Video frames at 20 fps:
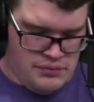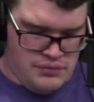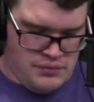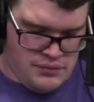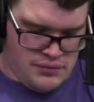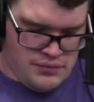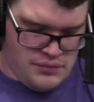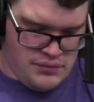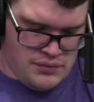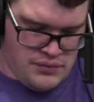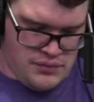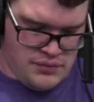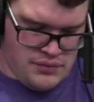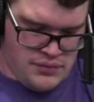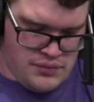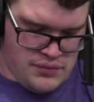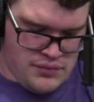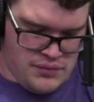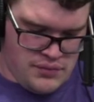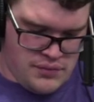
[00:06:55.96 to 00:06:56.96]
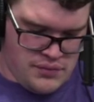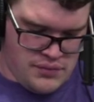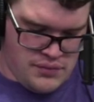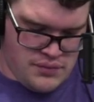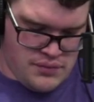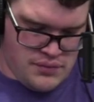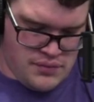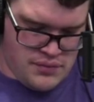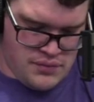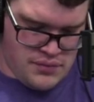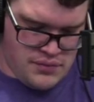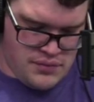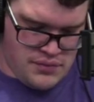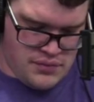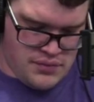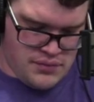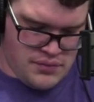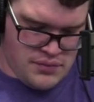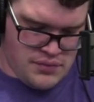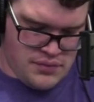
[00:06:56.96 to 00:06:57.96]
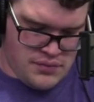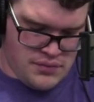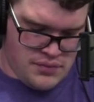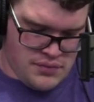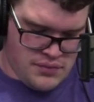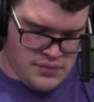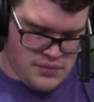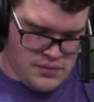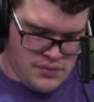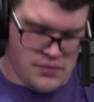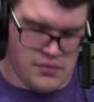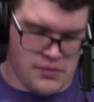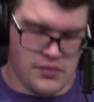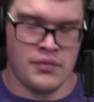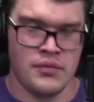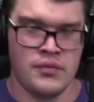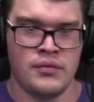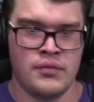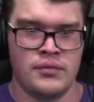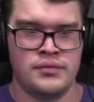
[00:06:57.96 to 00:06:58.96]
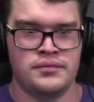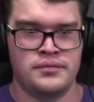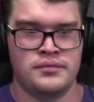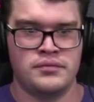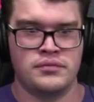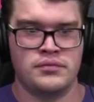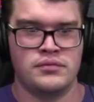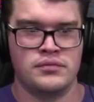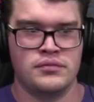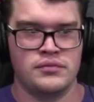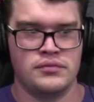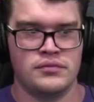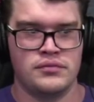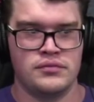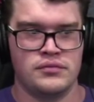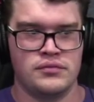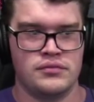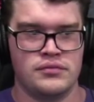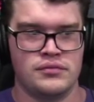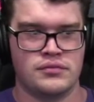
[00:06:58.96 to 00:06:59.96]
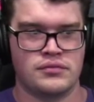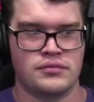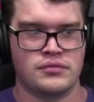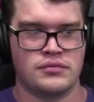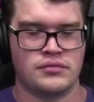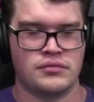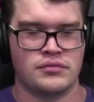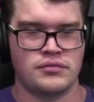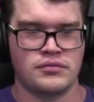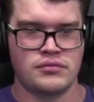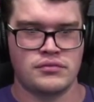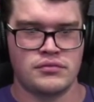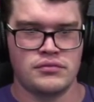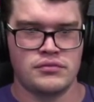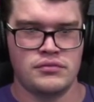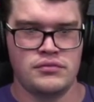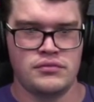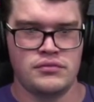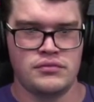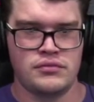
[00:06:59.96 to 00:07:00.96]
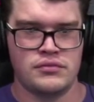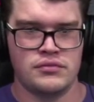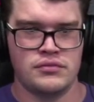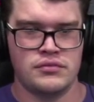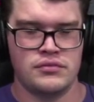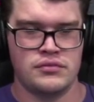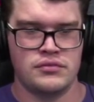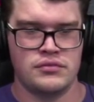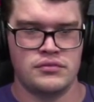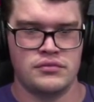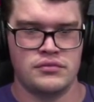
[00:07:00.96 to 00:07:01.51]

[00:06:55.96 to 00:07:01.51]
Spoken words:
The person shown says nothing.